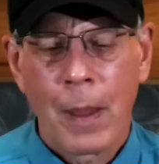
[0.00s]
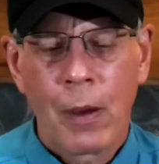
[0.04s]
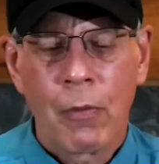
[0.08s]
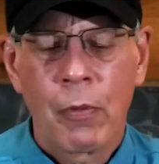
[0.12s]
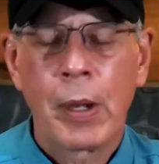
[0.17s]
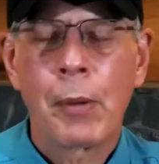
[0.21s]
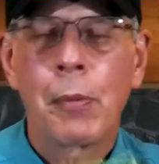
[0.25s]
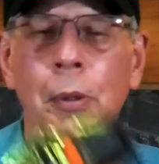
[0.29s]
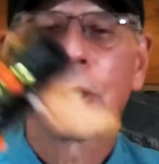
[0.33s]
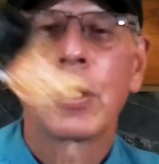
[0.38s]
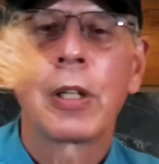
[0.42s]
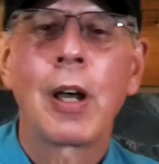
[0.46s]

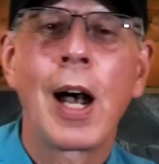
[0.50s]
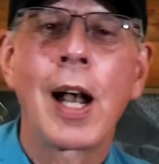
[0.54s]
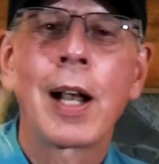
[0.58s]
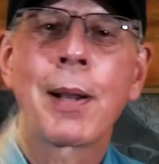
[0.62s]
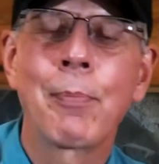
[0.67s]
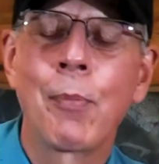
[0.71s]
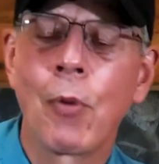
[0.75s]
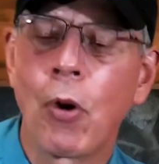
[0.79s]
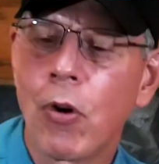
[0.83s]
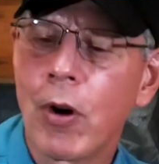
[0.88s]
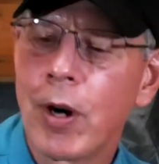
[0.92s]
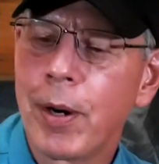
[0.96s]
We will
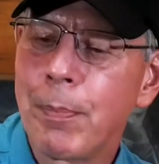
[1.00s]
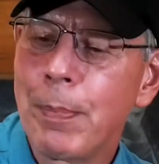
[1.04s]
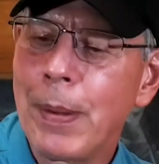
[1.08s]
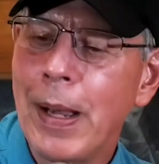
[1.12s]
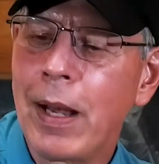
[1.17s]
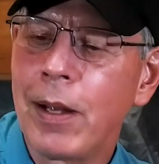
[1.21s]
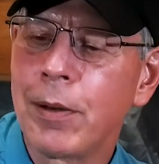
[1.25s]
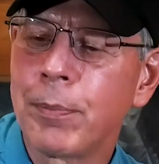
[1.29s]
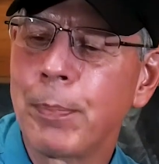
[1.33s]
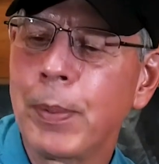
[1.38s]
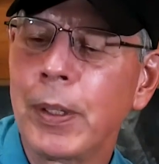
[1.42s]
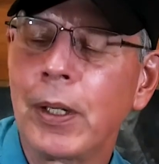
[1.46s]
talk more
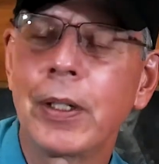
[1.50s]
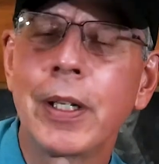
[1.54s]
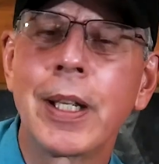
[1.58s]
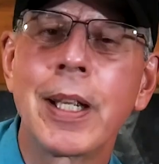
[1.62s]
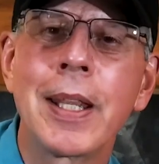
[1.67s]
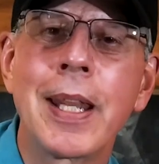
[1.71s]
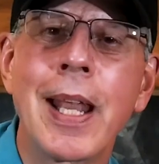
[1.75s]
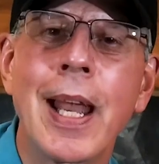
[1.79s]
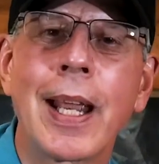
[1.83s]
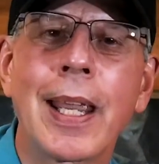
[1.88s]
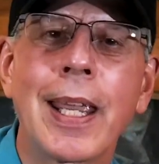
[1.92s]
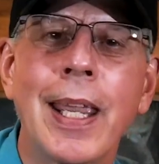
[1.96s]
about
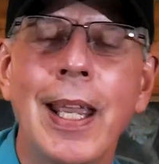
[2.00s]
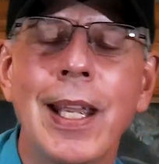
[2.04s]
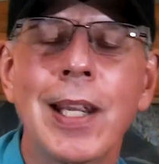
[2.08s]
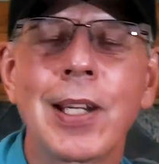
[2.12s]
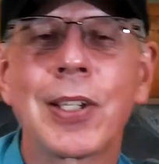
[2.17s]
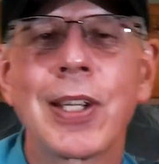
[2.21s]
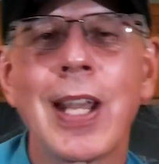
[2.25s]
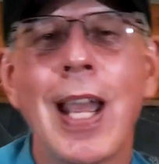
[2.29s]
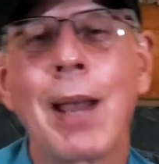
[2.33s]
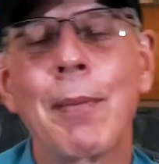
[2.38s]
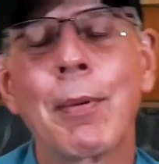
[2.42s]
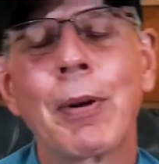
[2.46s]
building that king
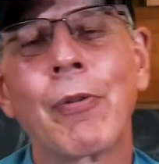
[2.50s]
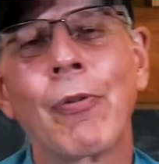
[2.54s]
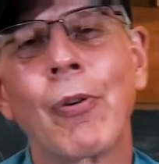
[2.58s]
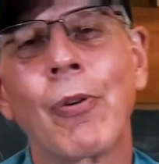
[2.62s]
salmon